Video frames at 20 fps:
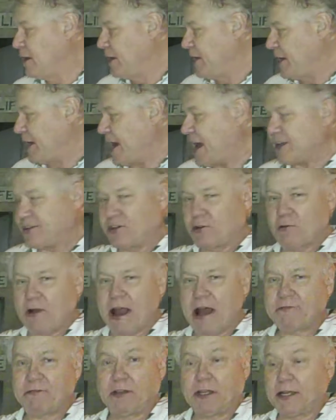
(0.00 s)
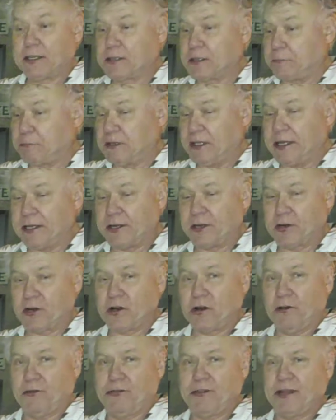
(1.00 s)
It has like the planet
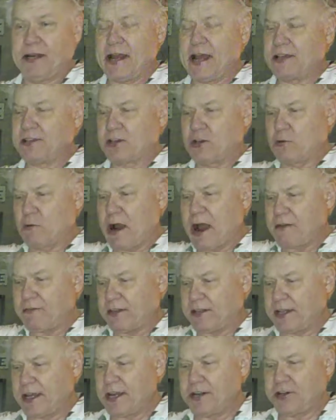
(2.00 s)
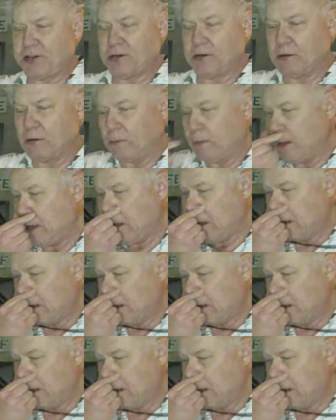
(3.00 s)
Earth. It has gravitational